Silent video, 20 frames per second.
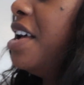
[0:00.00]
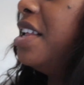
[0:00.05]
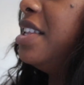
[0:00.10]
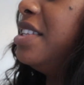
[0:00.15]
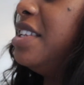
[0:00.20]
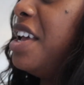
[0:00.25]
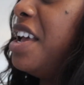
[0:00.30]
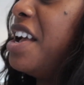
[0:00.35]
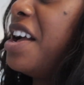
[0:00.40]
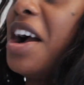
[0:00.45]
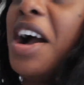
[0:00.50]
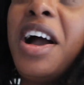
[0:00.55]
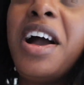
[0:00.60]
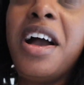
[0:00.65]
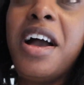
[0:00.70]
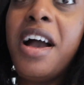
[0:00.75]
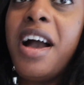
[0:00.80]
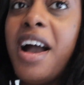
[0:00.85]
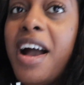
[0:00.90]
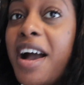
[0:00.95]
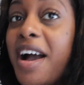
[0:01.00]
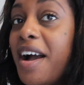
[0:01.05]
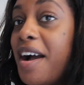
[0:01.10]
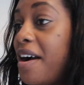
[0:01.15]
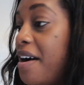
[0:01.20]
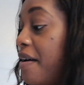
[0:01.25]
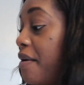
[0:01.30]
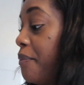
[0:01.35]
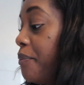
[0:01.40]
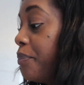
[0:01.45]
take
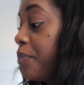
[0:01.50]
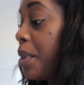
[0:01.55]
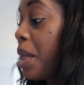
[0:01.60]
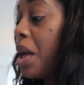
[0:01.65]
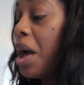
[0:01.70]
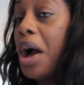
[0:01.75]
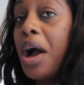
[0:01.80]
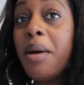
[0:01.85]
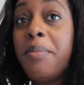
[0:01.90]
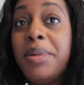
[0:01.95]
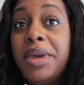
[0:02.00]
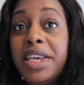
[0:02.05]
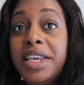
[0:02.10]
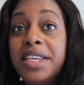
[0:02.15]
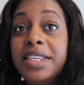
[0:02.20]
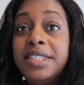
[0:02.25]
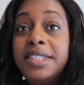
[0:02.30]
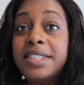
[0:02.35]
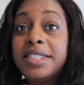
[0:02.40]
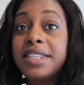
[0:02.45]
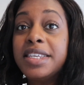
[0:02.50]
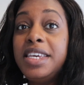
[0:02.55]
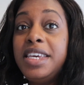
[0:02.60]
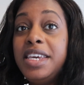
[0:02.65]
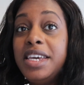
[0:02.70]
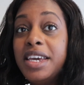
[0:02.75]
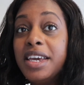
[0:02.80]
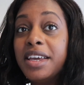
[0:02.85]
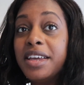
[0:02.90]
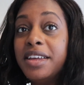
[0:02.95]
hubby
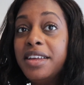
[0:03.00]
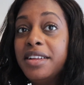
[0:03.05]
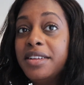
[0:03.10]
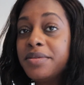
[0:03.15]
skiing.